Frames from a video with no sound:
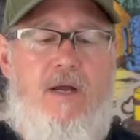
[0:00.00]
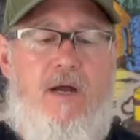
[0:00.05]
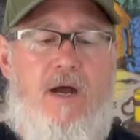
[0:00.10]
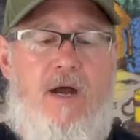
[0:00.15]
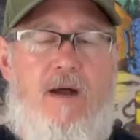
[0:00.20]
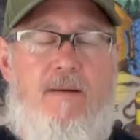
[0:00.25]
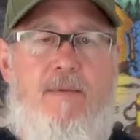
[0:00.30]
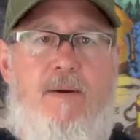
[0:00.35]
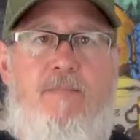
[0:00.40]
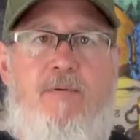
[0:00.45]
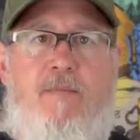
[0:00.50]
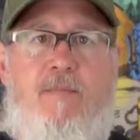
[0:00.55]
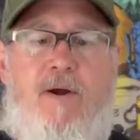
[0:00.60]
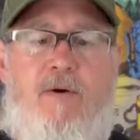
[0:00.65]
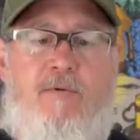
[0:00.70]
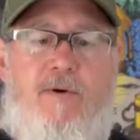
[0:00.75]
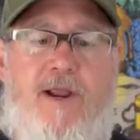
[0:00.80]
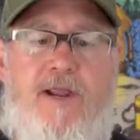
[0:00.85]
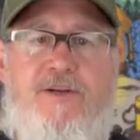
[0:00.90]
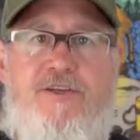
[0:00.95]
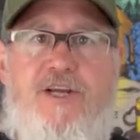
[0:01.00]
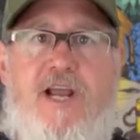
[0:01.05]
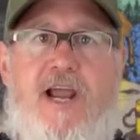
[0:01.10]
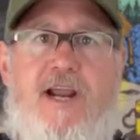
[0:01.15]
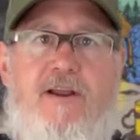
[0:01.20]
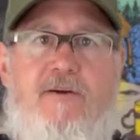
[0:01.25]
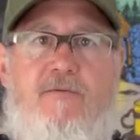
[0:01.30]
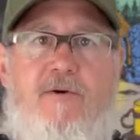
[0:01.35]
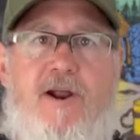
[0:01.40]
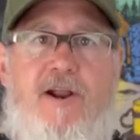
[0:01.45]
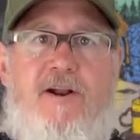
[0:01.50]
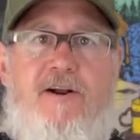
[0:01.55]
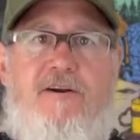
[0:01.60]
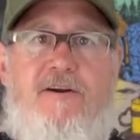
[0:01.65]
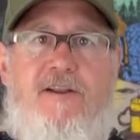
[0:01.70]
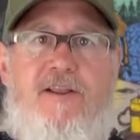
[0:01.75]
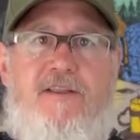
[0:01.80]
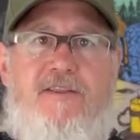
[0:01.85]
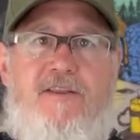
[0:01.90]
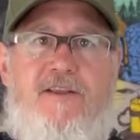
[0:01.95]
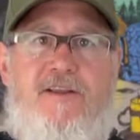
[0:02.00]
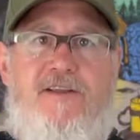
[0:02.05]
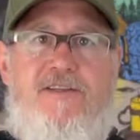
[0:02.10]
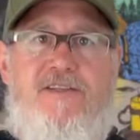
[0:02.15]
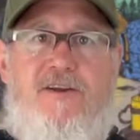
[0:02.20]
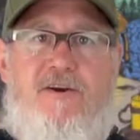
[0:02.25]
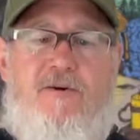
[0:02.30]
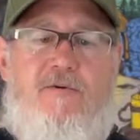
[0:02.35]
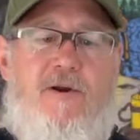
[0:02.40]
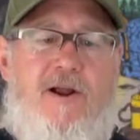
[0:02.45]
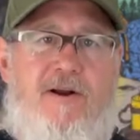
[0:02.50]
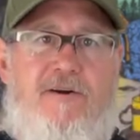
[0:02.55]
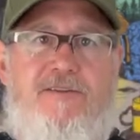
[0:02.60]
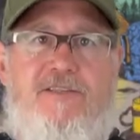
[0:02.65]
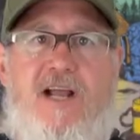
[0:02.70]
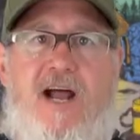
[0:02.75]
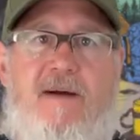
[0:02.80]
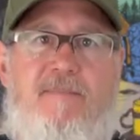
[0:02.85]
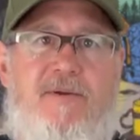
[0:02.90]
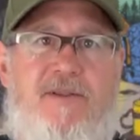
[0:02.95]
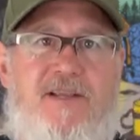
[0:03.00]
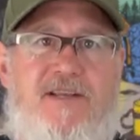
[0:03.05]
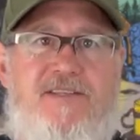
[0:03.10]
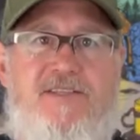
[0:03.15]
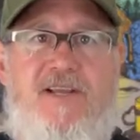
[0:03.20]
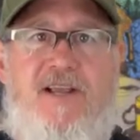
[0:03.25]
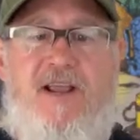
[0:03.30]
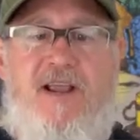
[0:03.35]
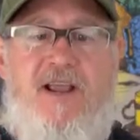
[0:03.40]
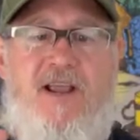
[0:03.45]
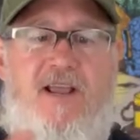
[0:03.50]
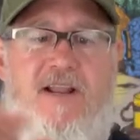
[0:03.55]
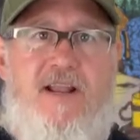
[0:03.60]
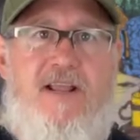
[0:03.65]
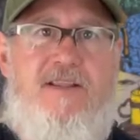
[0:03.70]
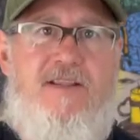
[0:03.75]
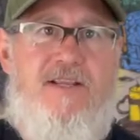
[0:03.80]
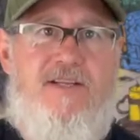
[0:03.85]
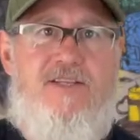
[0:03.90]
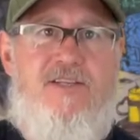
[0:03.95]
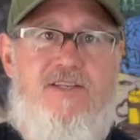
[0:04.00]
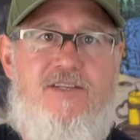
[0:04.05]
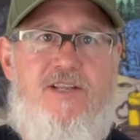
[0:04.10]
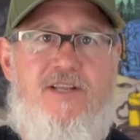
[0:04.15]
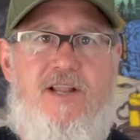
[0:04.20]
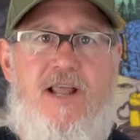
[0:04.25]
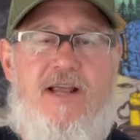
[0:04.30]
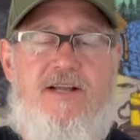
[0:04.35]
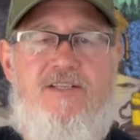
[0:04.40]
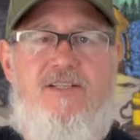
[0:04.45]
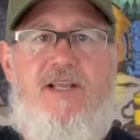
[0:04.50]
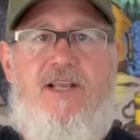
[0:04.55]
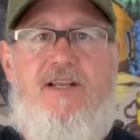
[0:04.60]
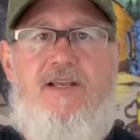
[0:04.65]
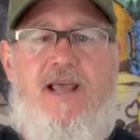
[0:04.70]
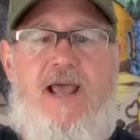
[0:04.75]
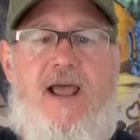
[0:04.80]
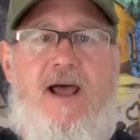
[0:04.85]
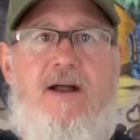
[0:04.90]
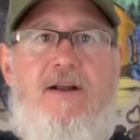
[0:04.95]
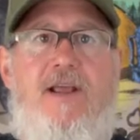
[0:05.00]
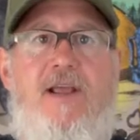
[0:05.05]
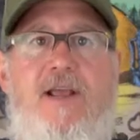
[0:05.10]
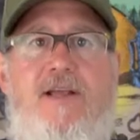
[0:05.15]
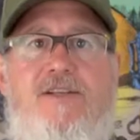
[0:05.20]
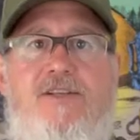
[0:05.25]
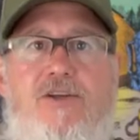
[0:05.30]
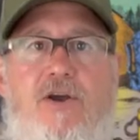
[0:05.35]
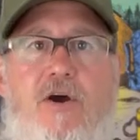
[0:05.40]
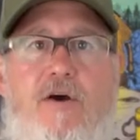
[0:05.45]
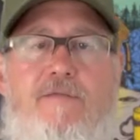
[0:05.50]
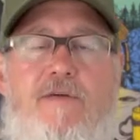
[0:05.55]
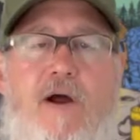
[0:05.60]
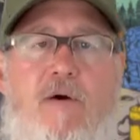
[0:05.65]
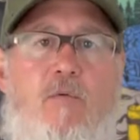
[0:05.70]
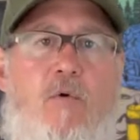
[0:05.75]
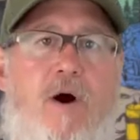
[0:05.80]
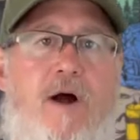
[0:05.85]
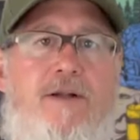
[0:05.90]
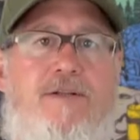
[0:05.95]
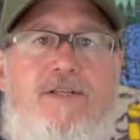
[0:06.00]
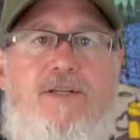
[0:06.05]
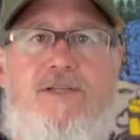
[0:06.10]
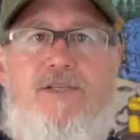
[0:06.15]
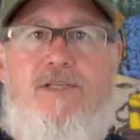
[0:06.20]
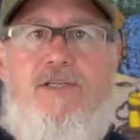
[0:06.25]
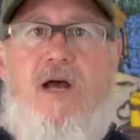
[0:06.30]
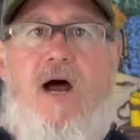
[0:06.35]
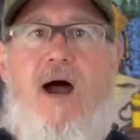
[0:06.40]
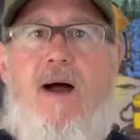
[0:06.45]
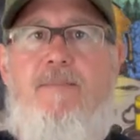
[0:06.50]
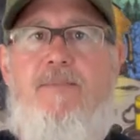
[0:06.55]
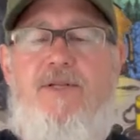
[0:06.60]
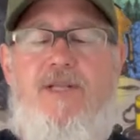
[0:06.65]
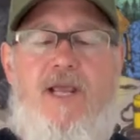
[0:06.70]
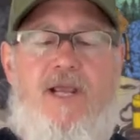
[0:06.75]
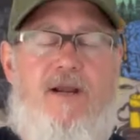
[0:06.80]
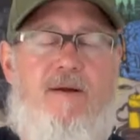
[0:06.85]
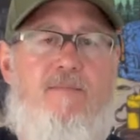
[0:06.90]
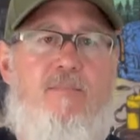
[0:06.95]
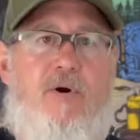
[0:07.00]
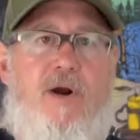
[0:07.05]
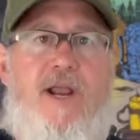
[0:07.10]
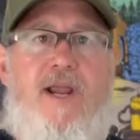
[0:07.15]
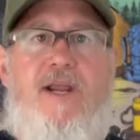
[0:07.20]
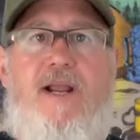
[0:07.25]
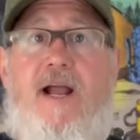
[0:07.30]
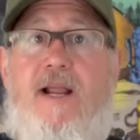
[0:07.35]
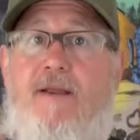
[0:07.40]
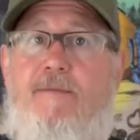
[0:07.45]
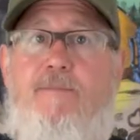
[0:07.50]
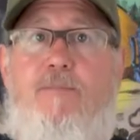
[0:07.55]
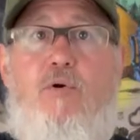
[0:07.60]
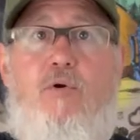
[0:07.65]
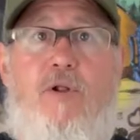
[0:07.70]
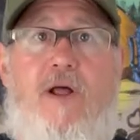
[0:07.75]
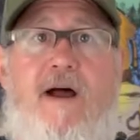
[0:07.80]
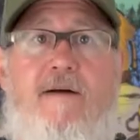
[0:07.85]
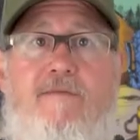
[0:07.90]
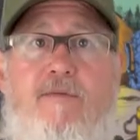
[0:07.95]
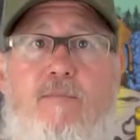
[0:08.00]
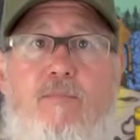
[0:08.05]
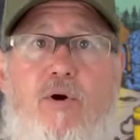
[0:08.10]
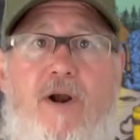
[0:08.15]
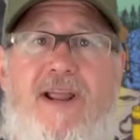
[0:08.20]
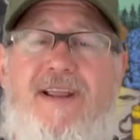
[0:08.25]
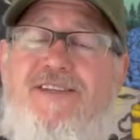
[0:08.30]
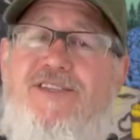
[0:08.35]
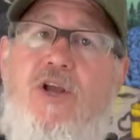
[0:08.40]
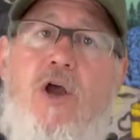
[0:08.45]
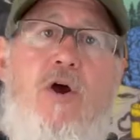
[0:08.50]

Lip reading: I put my rain jacket right underneath this, or right on top of this, and then this is the next thing down. So if I want to stop and take a break, I can pull out for breaks.